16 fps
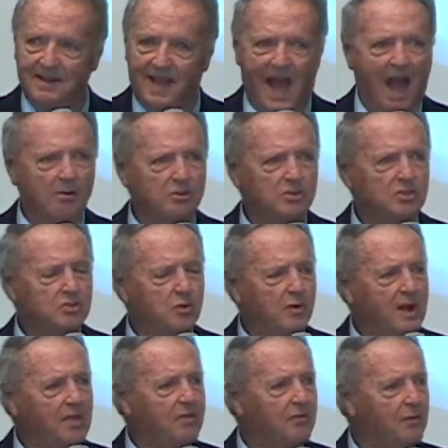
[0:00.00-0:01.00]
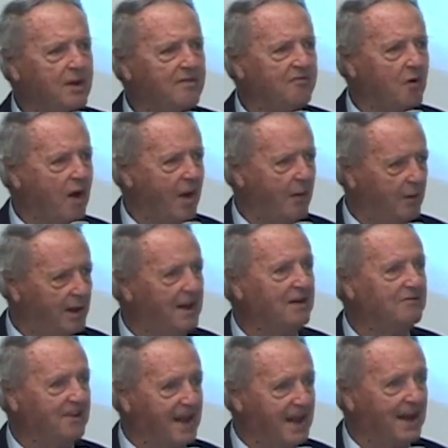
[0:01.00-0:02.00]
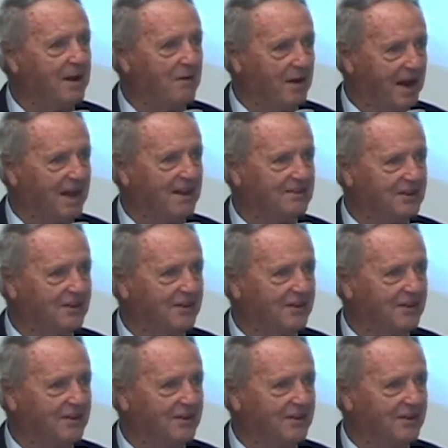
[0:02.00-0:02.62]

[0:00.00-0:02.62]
I was 23 before I really found out what I was